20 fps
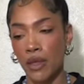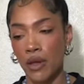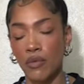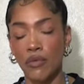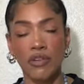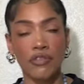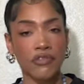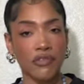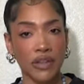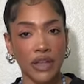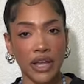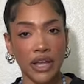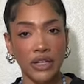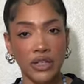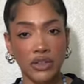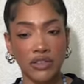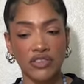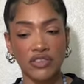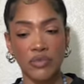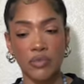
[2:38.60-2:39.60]
reflect
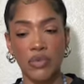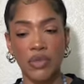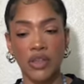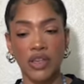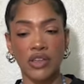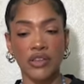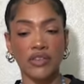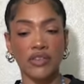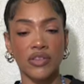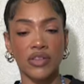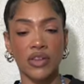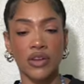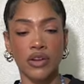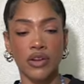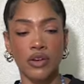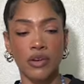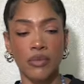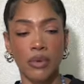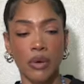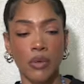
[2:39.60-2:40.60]
on some things
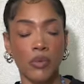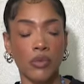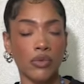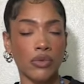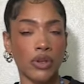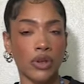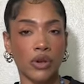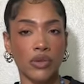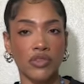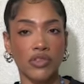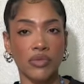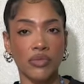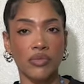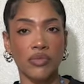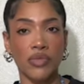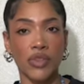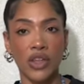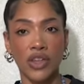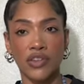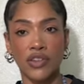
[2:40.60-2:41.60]
here about, you know, some
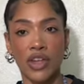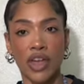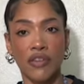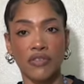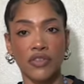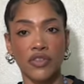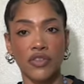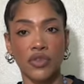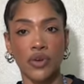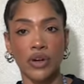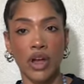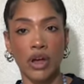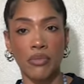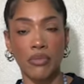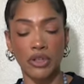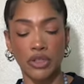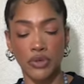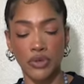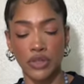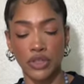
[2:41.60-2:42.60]
things they have to sort out
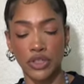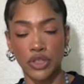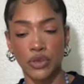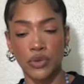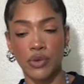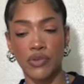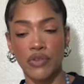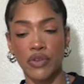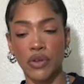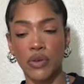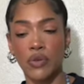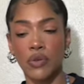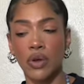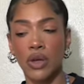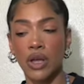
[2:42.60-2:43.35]
between the two of you.